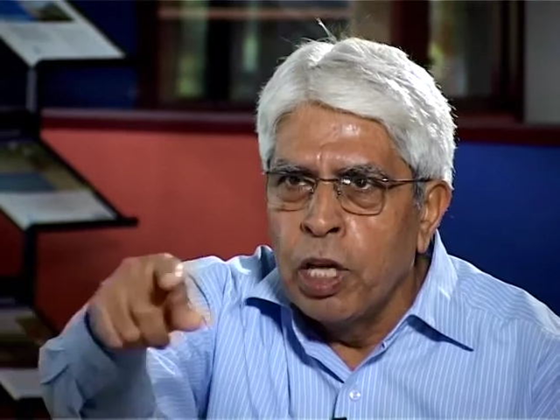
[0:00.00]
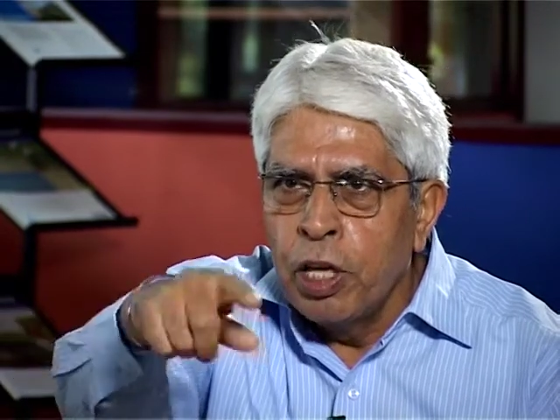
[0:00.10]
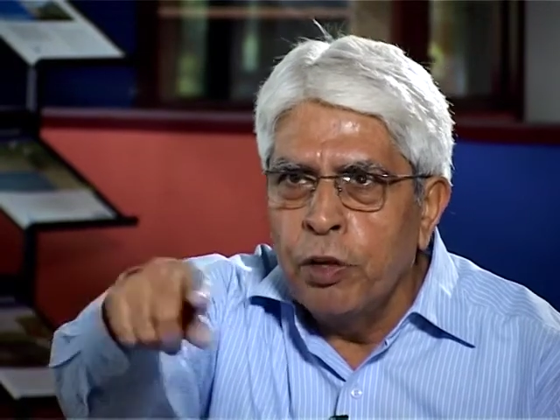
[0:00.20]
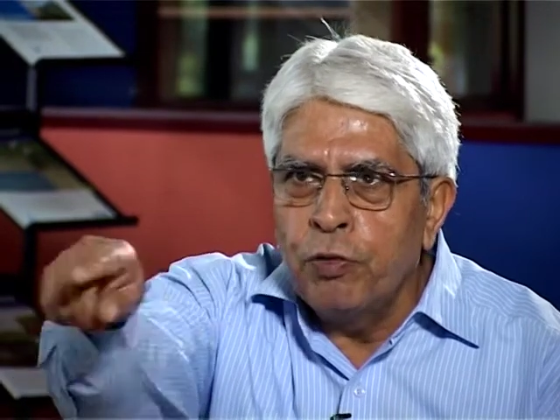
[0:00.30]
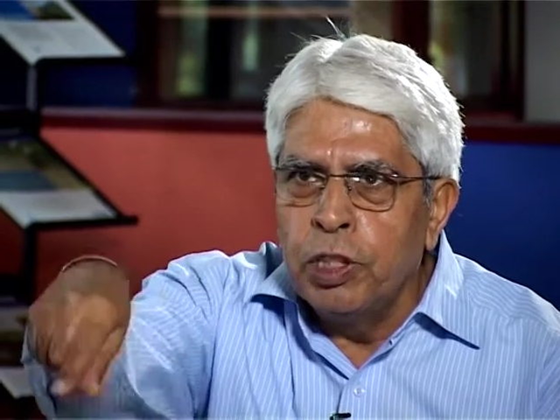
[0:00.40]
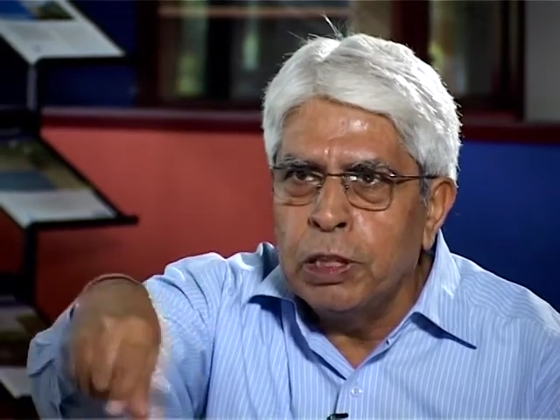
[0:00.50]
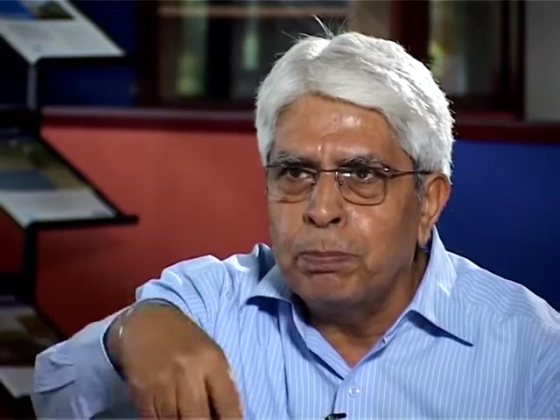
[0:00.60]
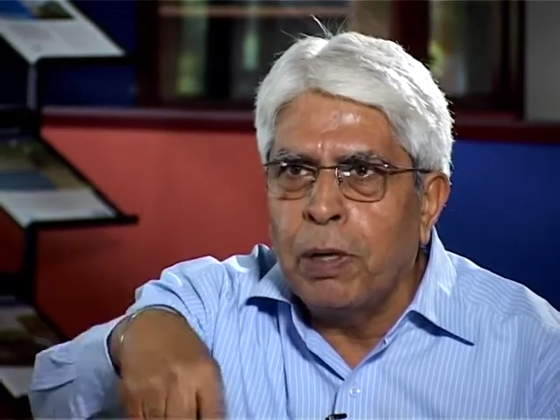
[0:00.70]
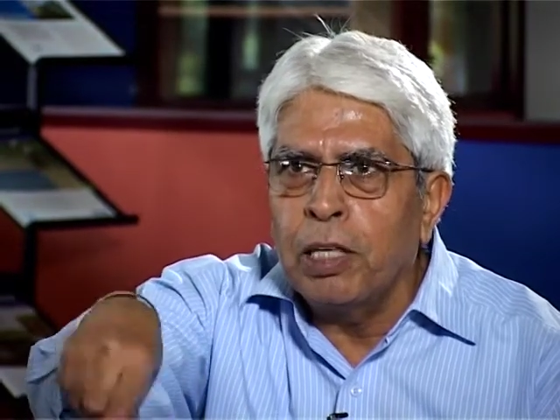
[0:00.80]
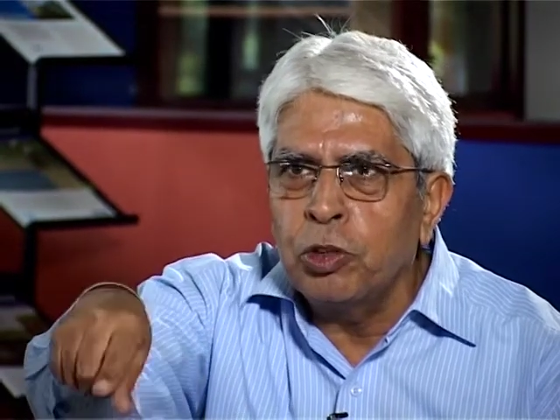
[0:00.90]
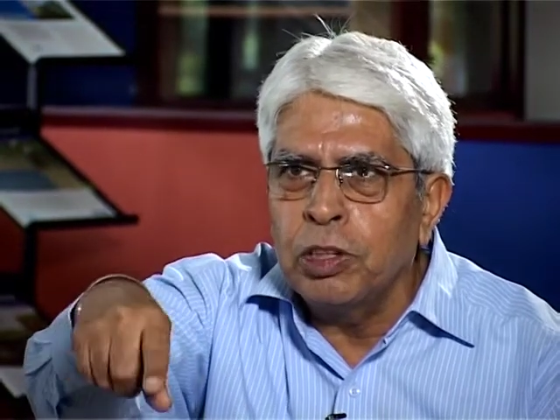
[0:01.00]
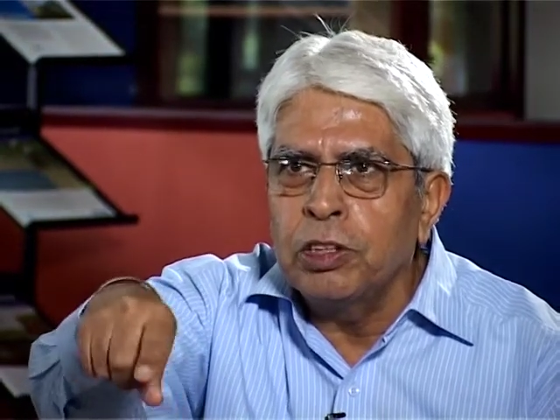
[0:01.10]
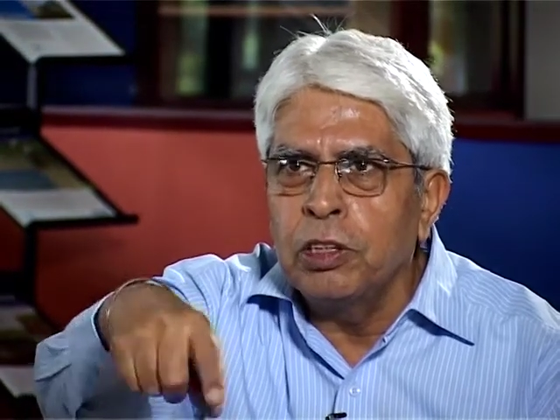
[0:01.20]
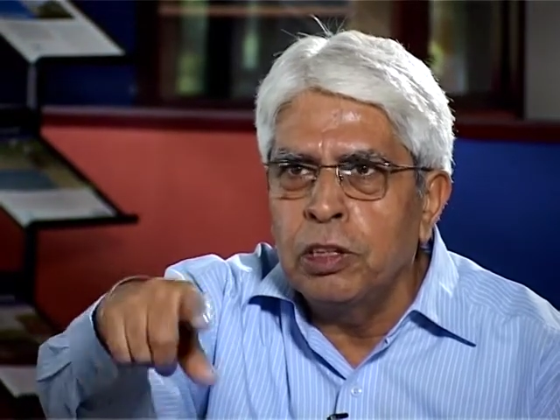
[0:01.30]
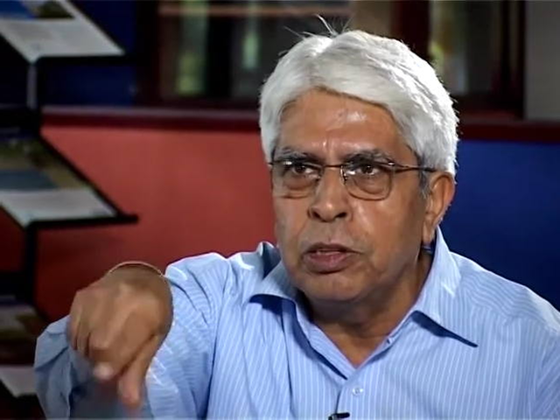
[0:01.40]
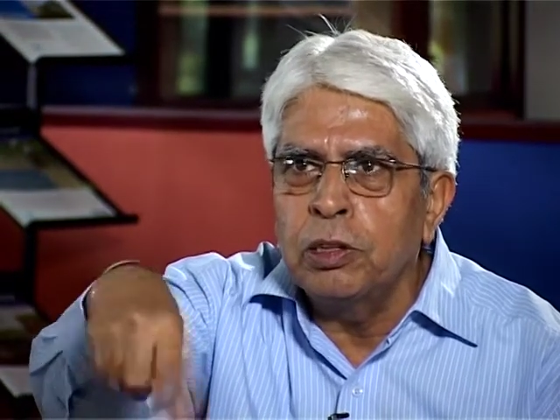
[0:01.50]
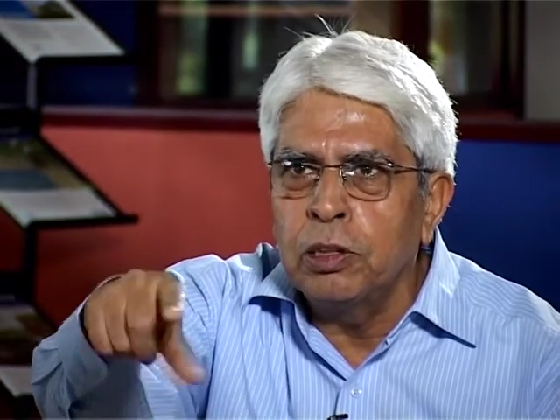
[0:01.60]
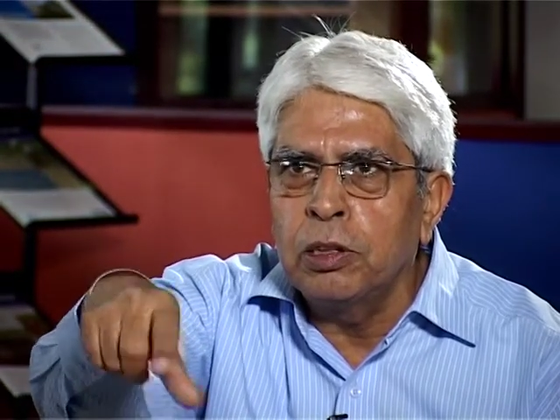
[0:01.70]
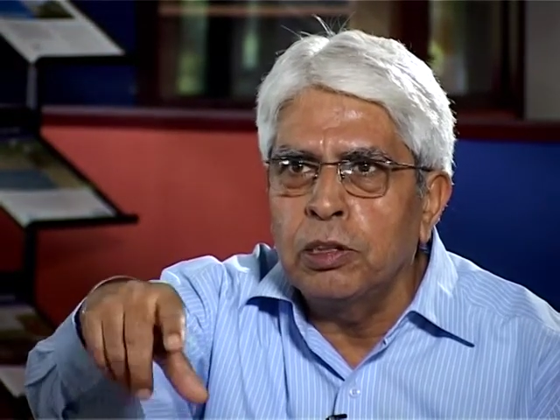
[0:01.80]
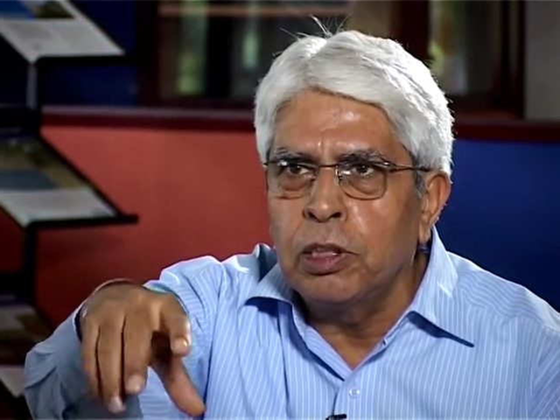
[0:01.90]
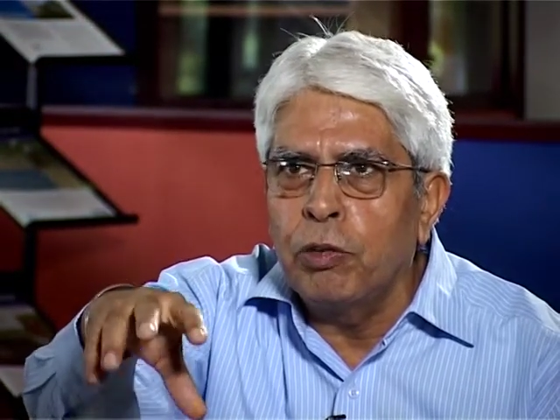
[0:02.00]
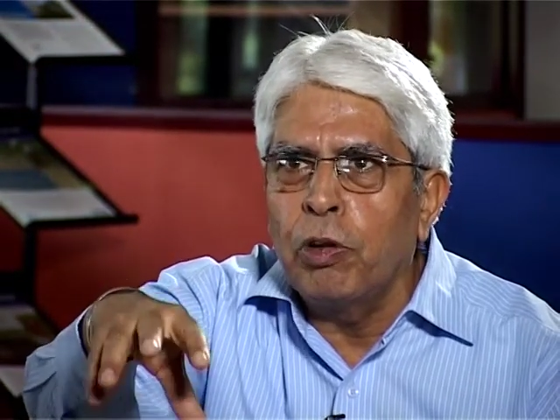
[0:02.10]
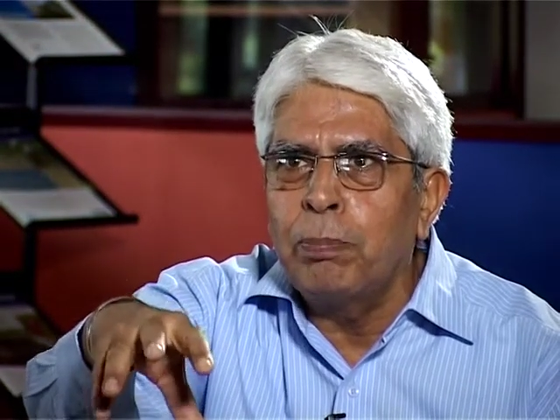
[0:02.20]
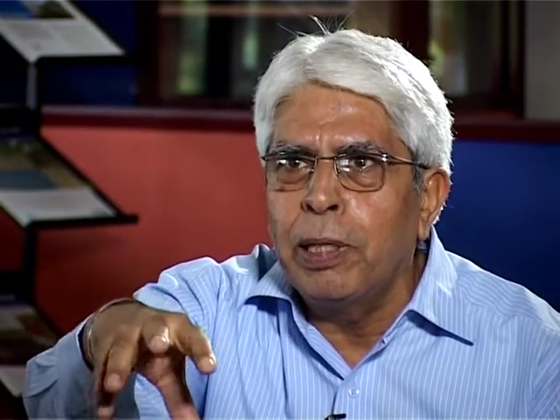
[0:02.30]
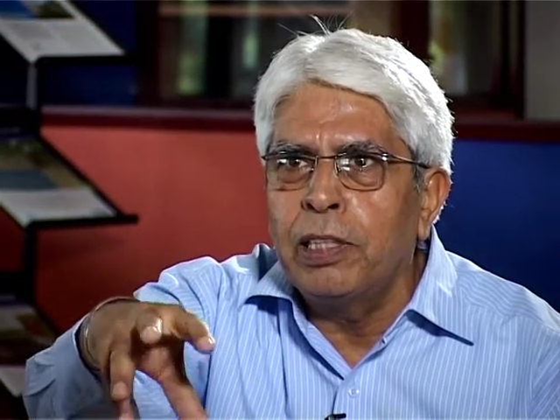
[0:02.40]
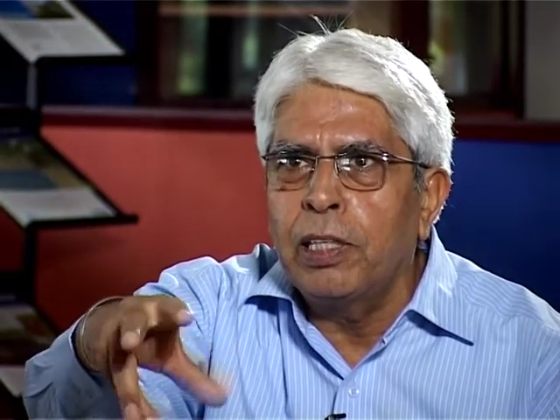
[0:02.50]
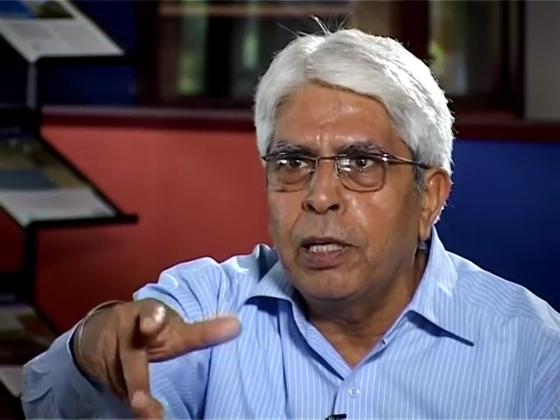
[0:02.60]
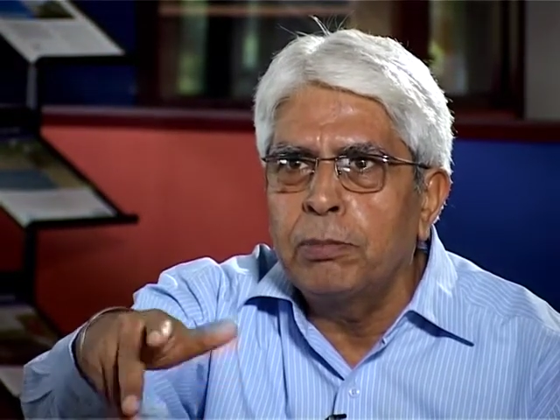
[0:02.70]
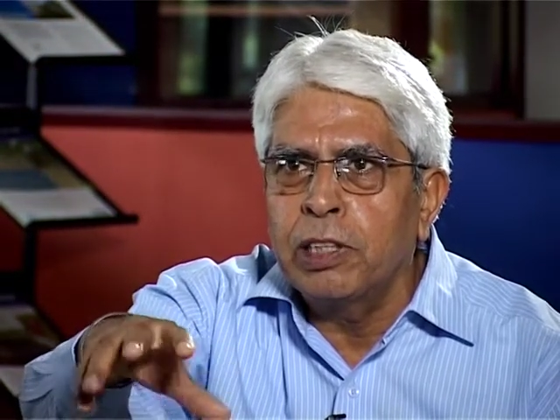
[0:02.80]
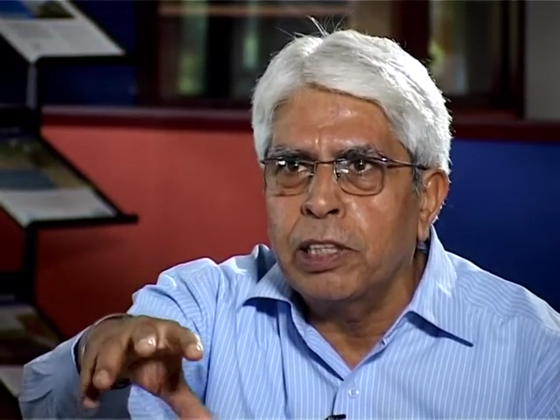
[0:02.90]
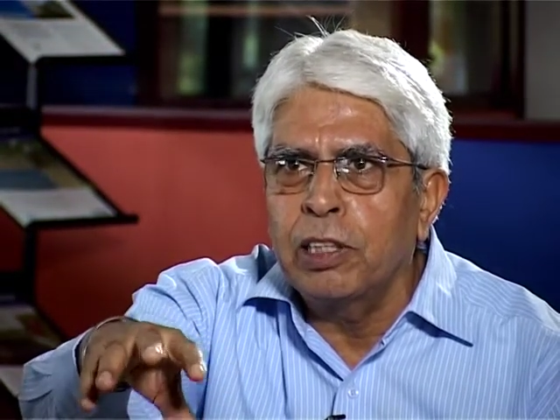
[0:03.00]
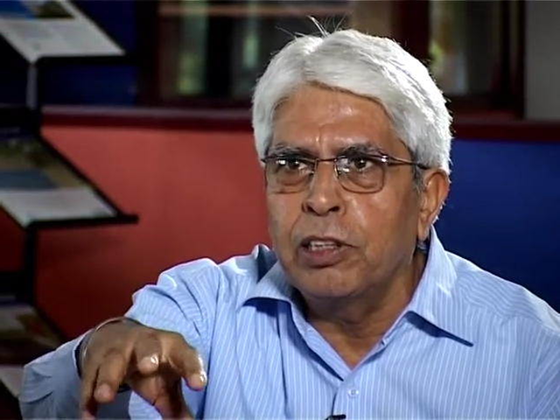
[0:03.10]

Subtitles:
If this part, you can say this is, you can say development sector,